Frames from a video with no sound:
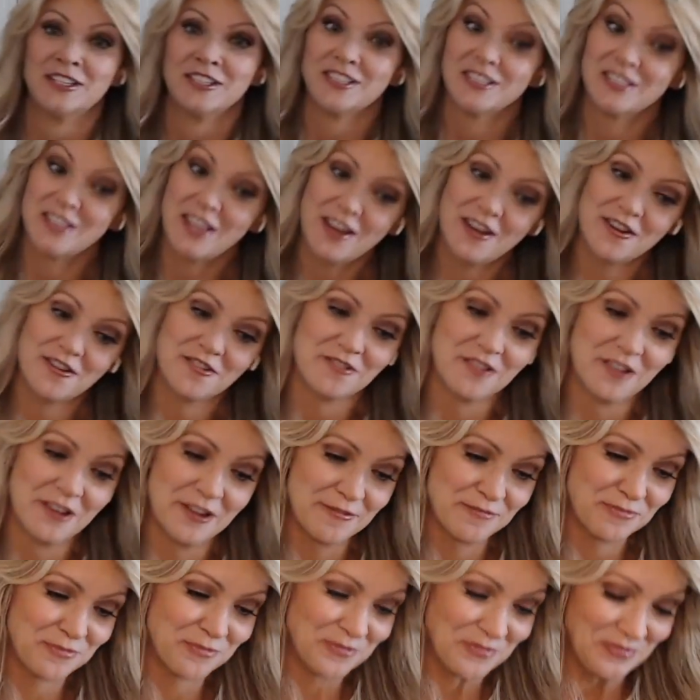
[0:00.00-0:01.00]
So,
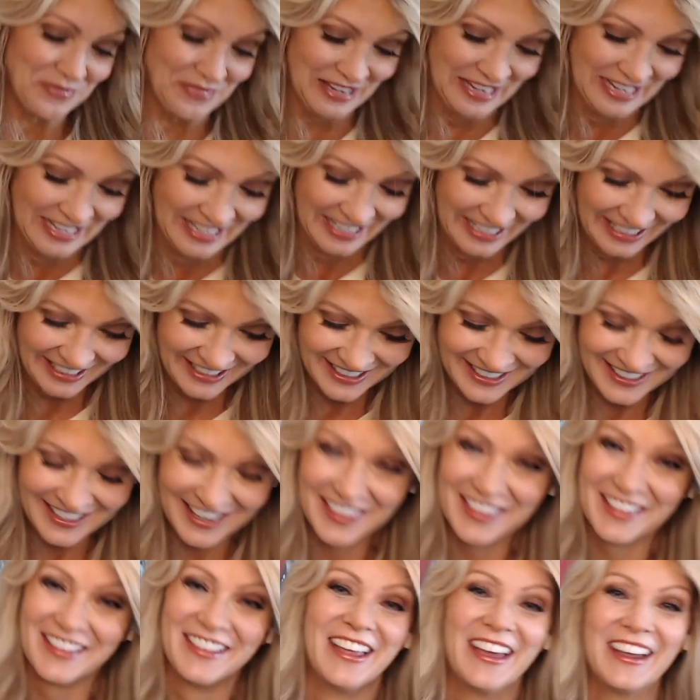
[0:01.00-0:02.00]

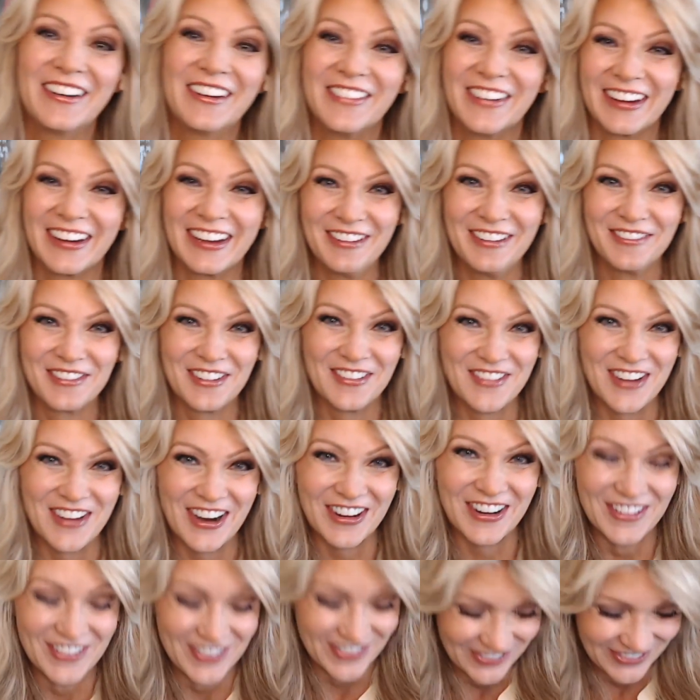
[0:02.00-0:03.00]
nothing like working from
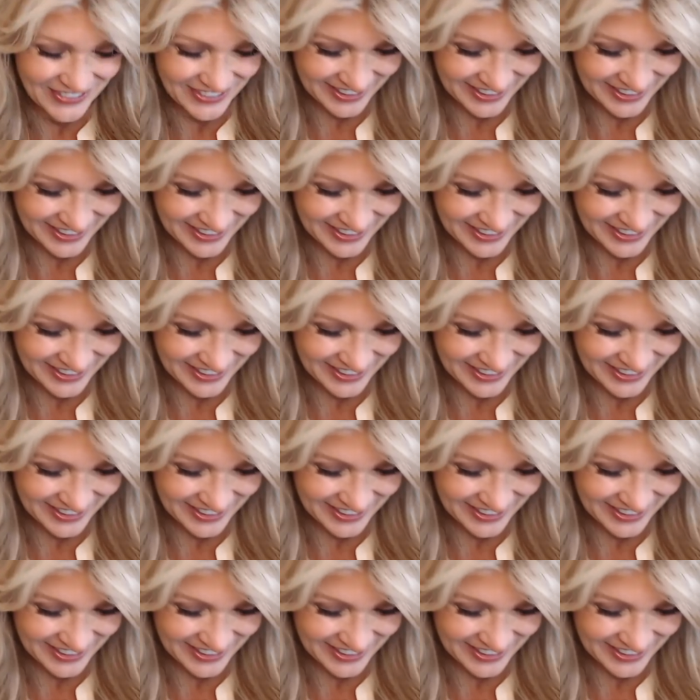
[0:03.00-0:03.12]
home.